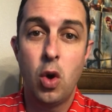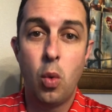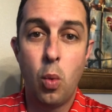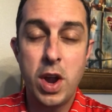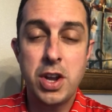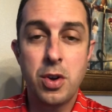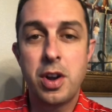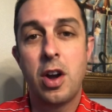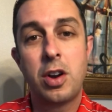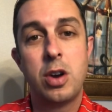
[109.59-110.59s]
When your
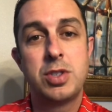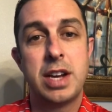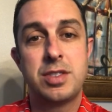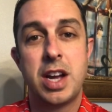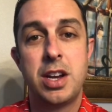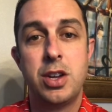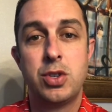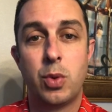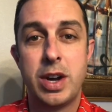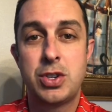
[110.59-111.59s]
dog goes outside to use a
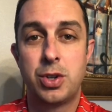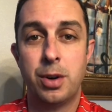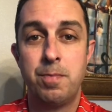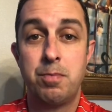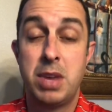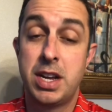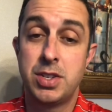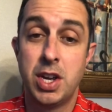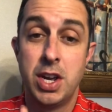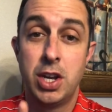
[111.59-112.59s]
restroom, because
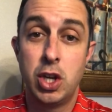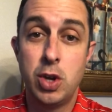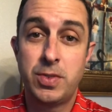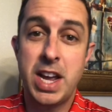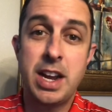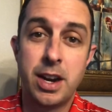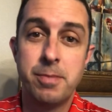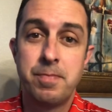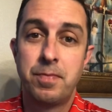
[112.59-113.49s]
you've taken them,